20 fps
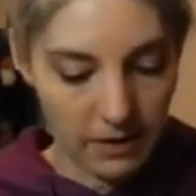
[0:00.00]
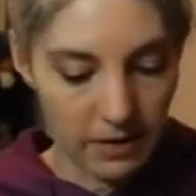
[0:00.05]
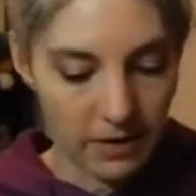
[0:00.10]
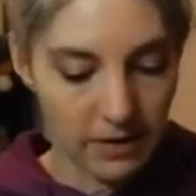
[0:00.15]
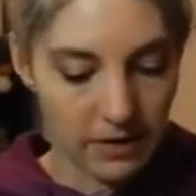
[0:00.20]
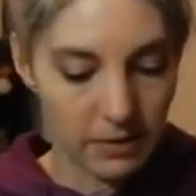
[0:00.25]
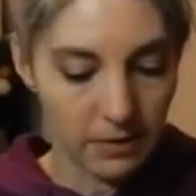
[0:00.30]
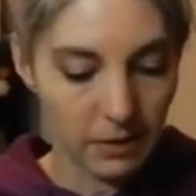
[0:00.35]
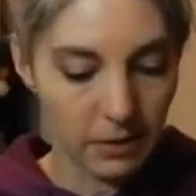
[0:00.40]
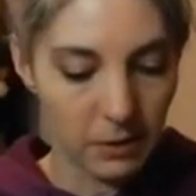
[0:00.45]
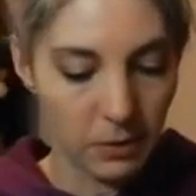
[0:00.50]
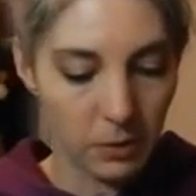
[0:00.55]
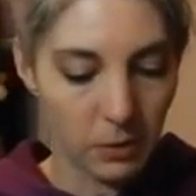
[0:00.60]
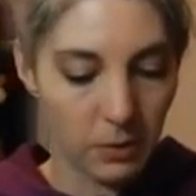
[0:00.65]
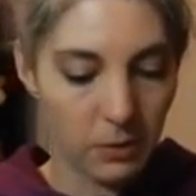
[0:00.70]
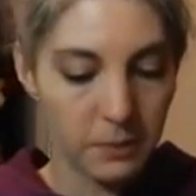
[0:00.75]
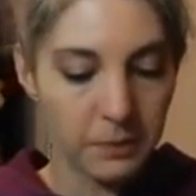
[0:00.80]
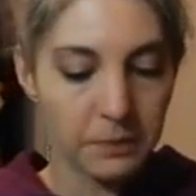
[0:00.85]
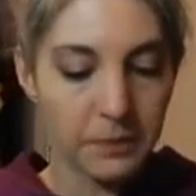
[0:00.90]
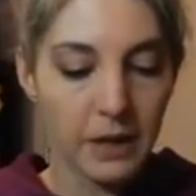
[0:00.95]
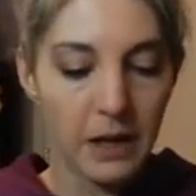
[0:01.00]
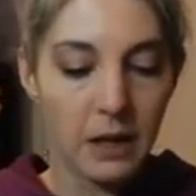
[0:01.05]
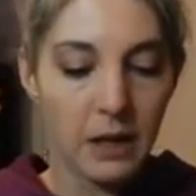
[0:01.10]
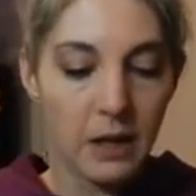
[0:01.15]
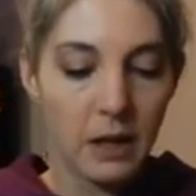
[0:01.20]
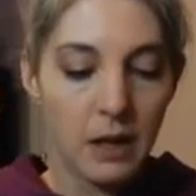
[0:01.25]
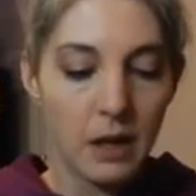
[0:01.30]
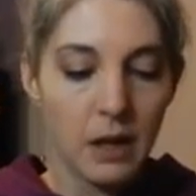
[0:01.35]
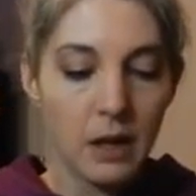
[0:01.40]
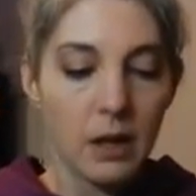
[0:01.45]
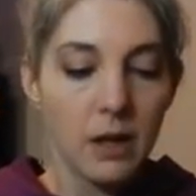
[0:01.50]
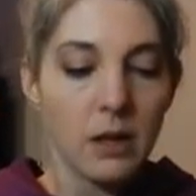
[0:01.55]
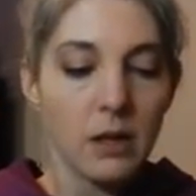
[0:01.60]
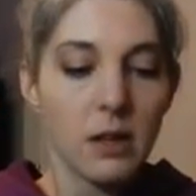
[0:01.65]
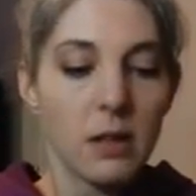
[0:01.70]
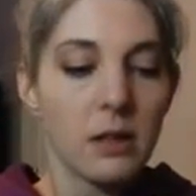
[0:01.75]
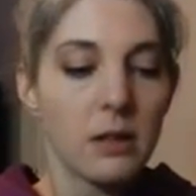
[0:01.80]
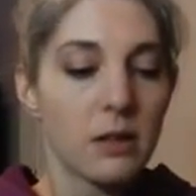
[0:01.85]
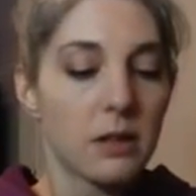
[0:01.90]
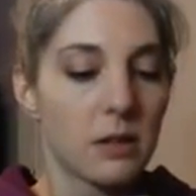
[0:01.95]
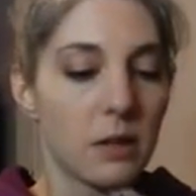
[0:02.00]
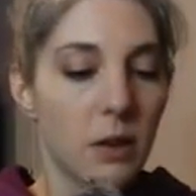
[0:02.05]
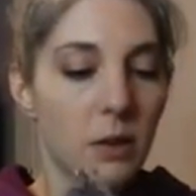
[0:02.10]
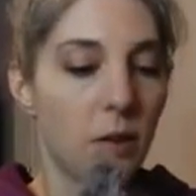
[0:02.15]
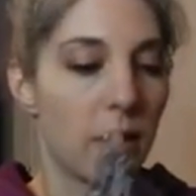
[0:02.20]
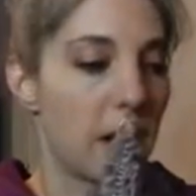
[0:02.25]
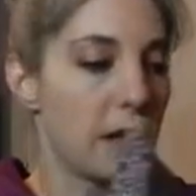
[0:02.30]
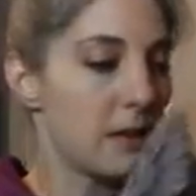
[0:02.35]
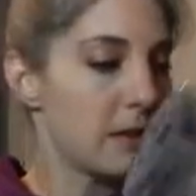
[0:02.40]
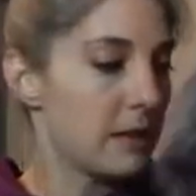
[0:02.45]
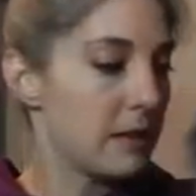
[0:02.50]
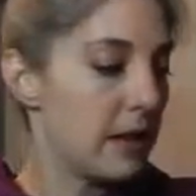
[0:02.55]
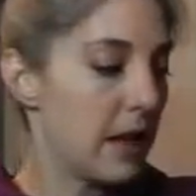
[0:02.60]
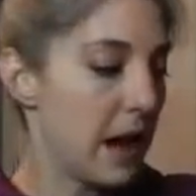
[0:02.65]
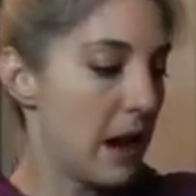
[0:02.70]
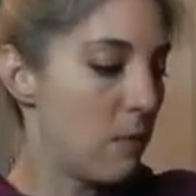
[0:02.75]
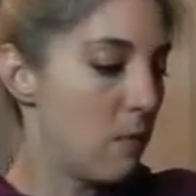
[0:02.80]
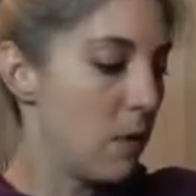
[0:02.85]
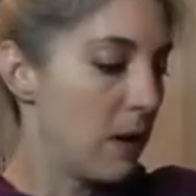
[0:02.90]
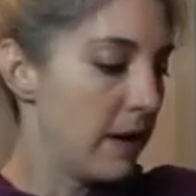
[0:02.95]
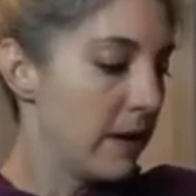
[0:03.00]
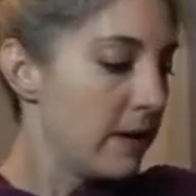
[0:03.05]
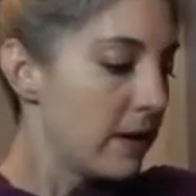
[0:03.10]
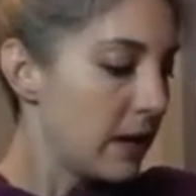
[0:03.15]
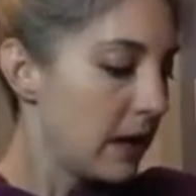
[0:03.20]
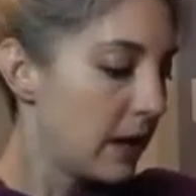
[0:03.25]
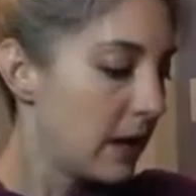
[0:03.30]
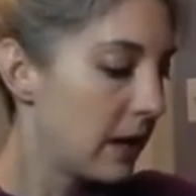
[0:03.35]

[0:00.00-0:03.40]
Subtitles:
That's really cool. So that's that one.